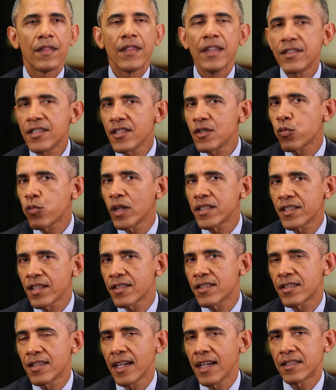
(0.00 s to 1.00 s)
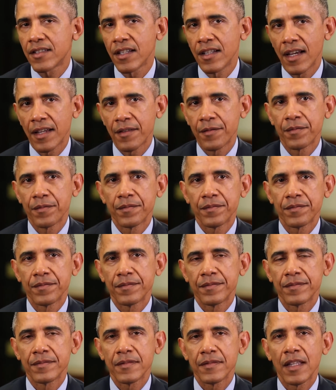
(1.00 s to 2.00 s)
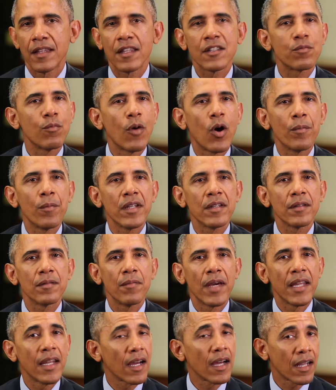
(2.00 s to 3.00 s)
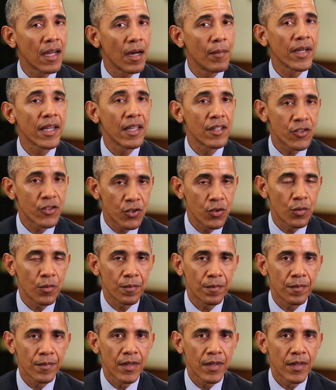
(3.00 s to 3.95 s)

This is what's at stake today, and this moment may not come again soon.